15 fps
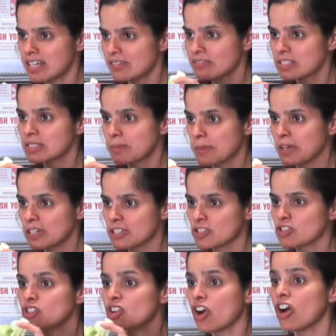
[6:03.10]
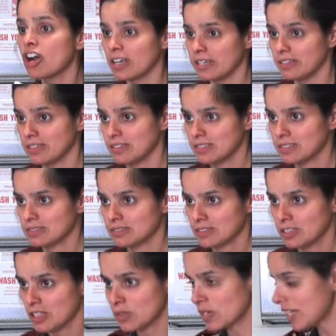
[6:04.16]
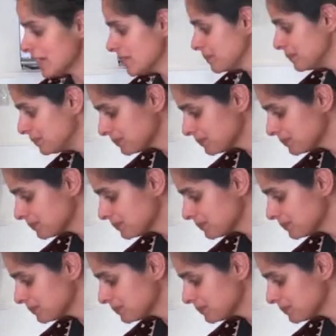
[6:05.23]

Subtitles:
toughest parts gone. Okay?